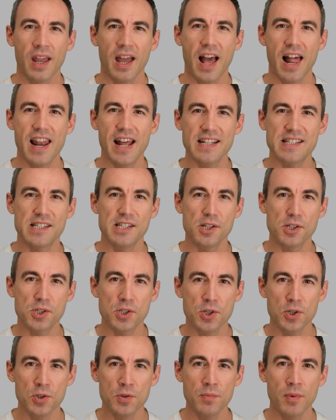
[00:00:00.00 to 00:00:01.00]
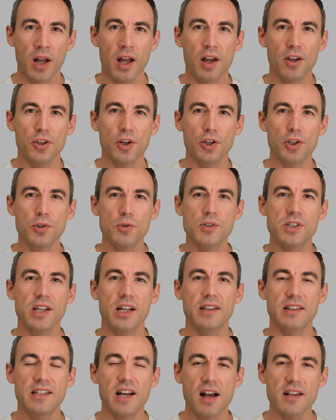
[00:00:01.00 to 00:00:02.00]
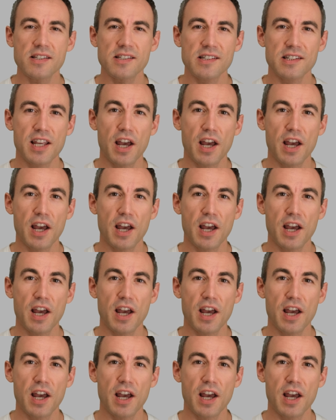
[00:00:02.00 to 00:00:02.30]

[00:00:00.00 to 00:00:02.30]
Let's assume your user doesn't